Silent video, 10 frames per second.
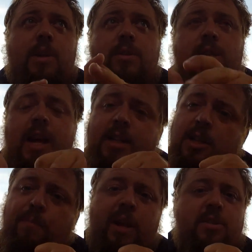you'd see that
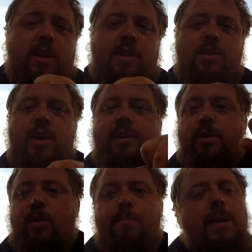splintering to it because
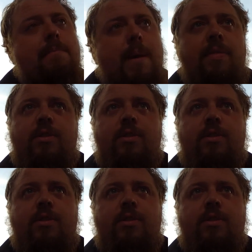it would have been bent